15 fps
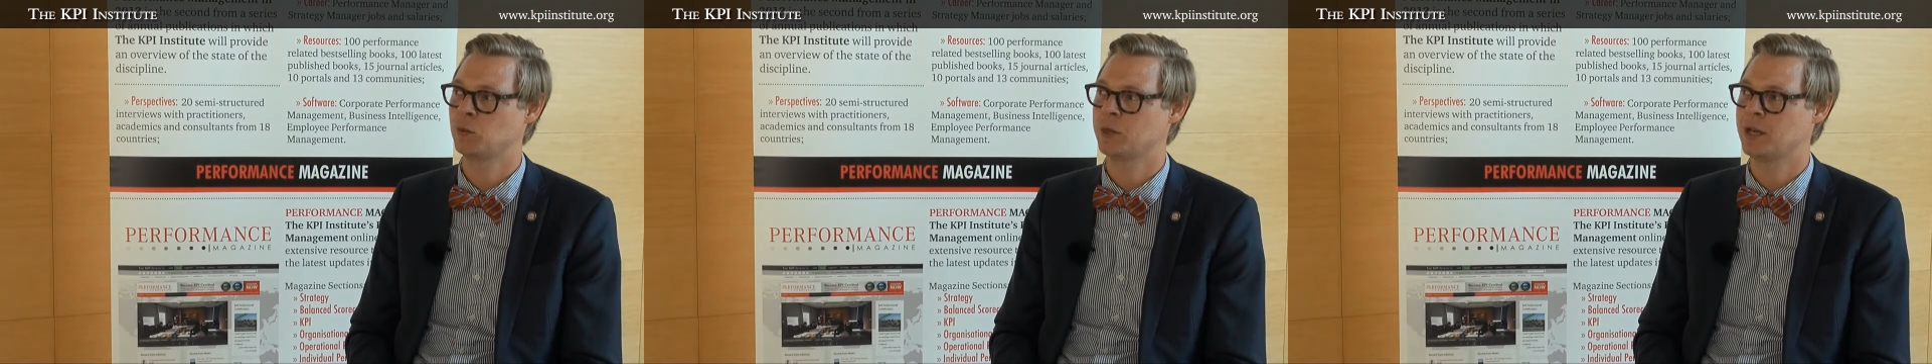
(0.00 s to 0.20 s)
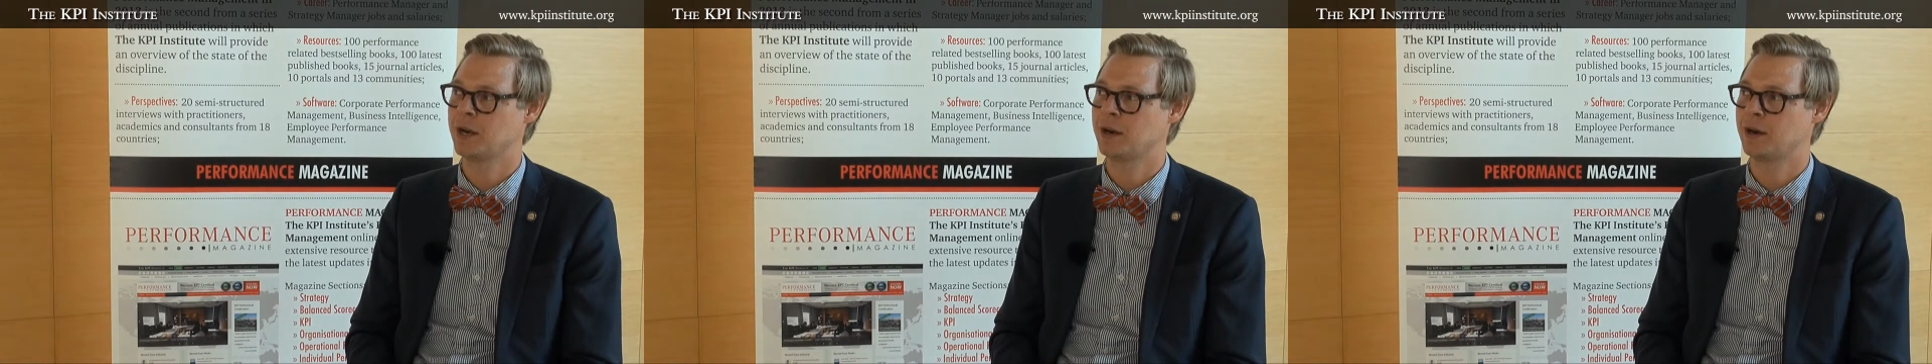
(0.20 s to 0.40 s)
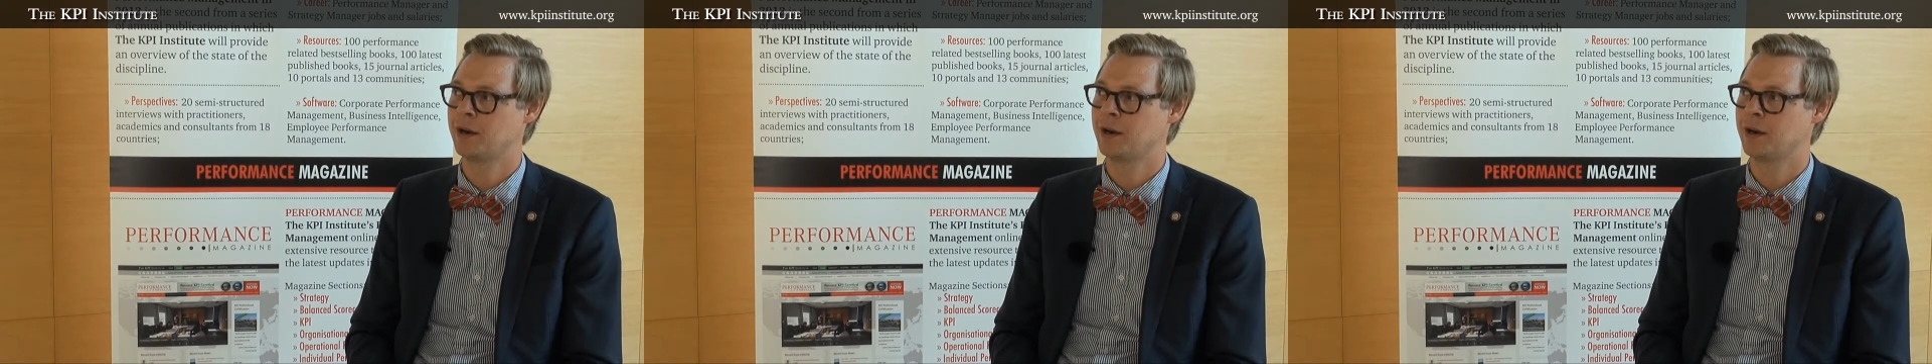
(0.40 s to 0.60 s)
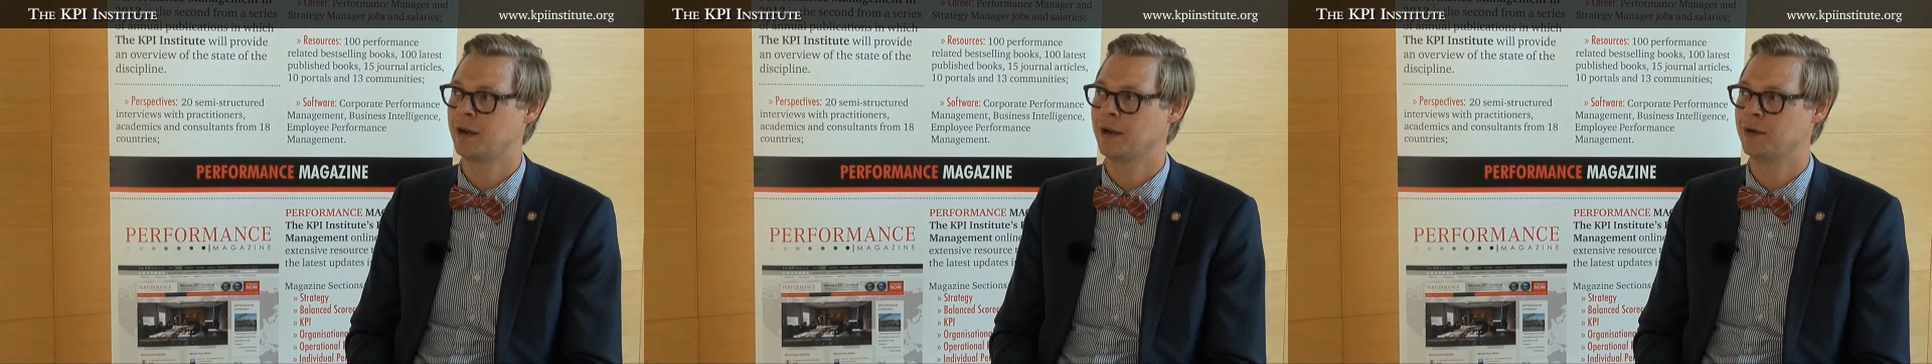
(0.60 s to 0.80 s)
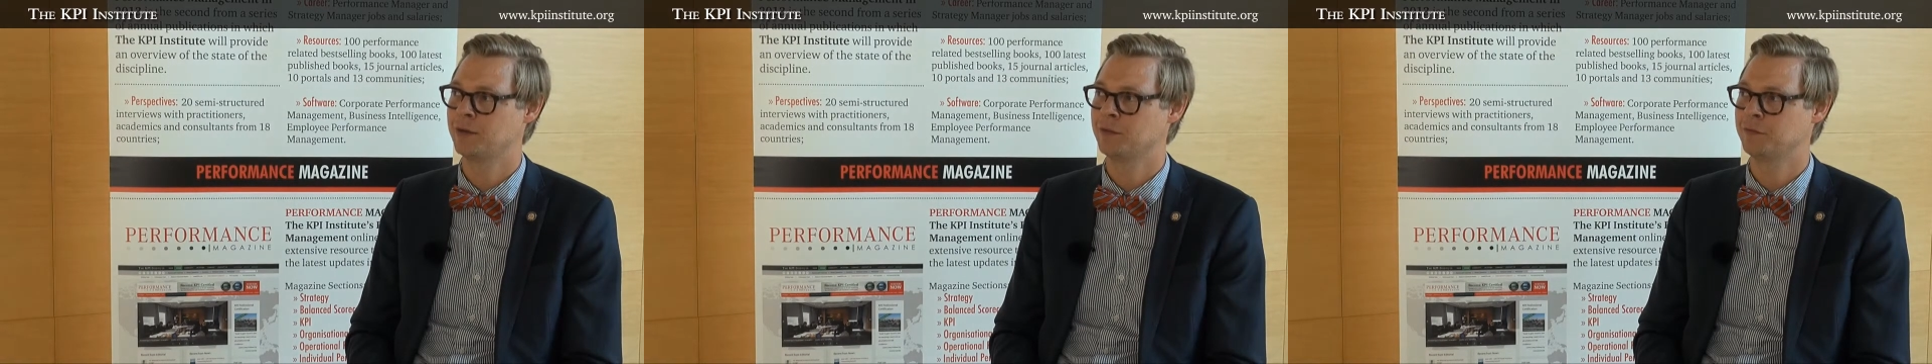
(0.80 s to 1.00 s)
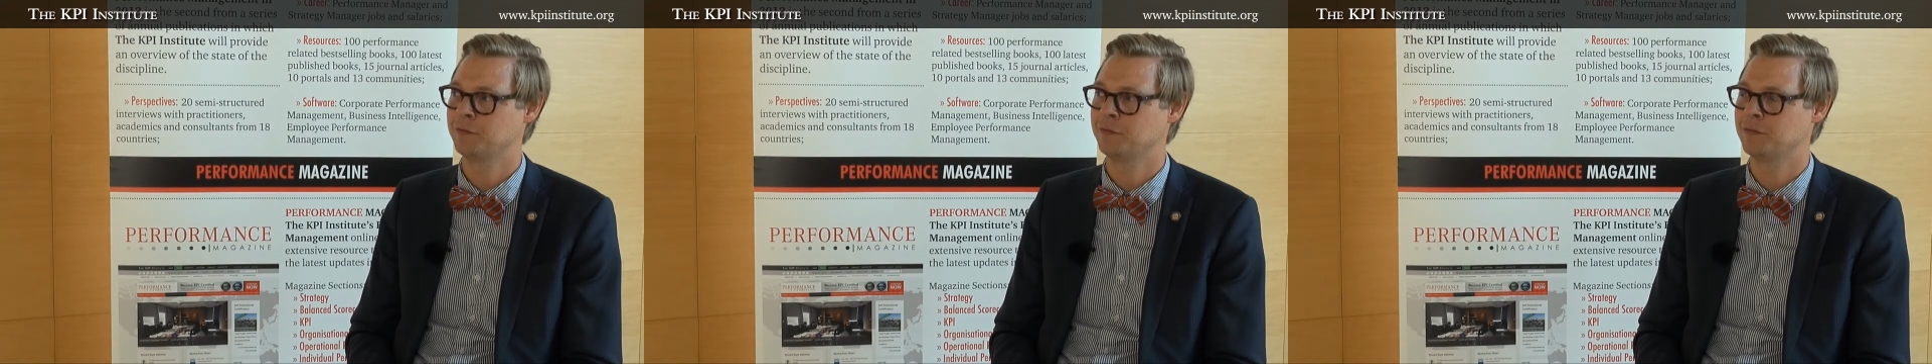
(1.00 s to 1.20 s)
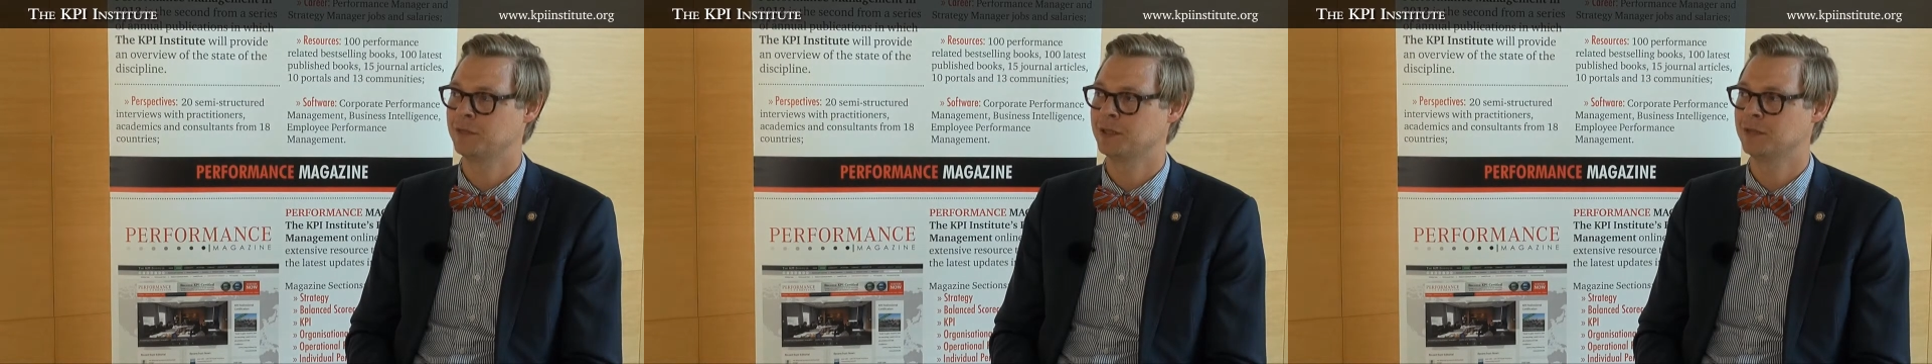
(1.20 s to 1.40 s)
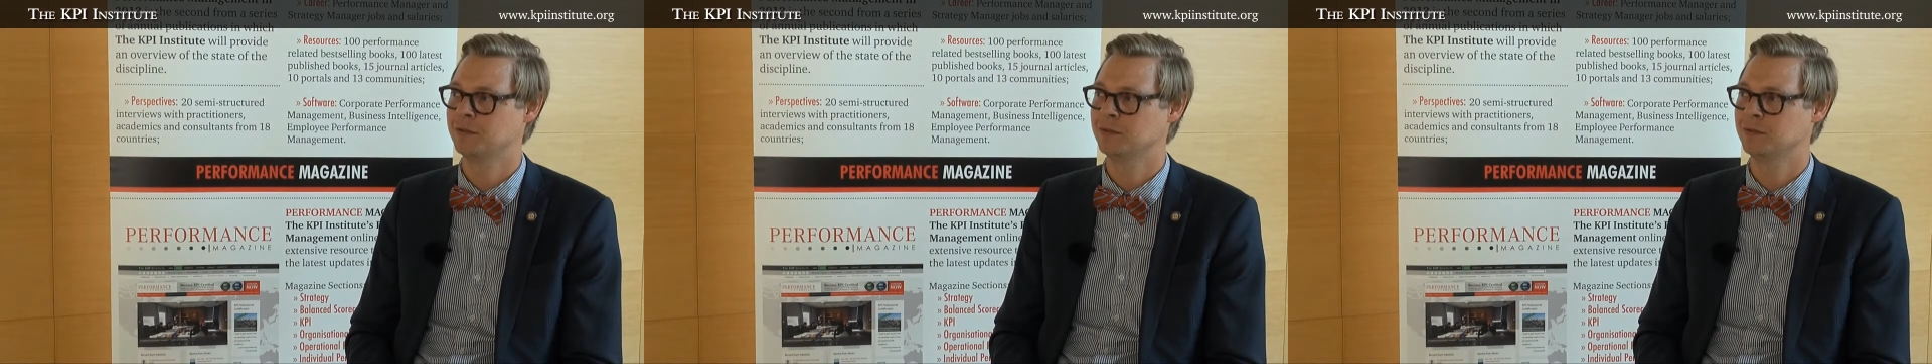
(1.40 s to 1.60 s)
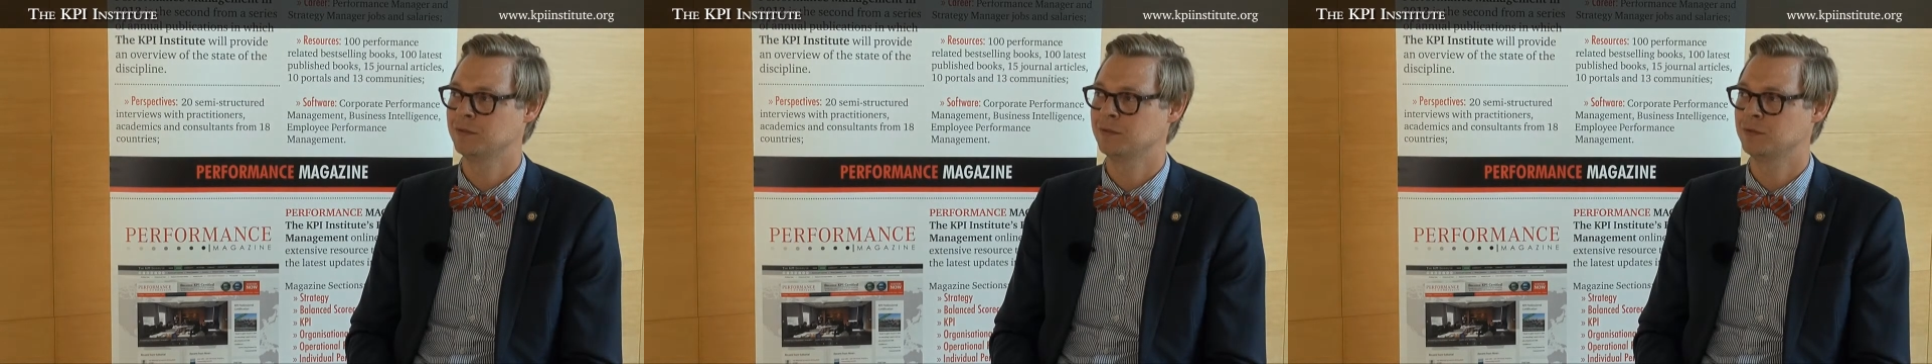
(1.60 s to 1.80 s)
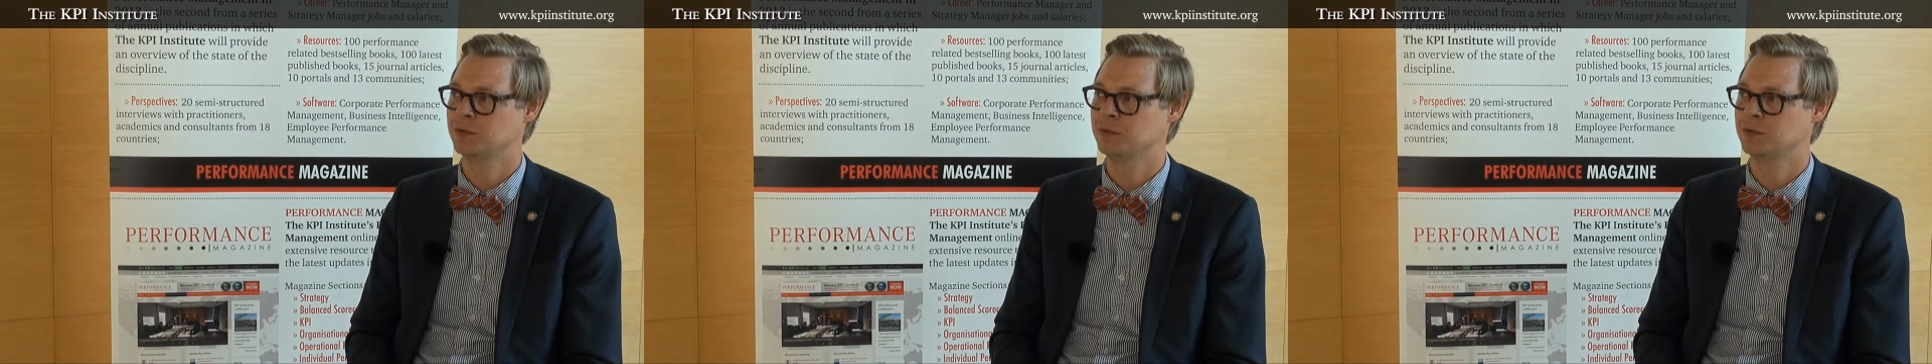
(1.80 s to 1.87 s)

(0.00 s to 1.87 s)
we are out of, you know,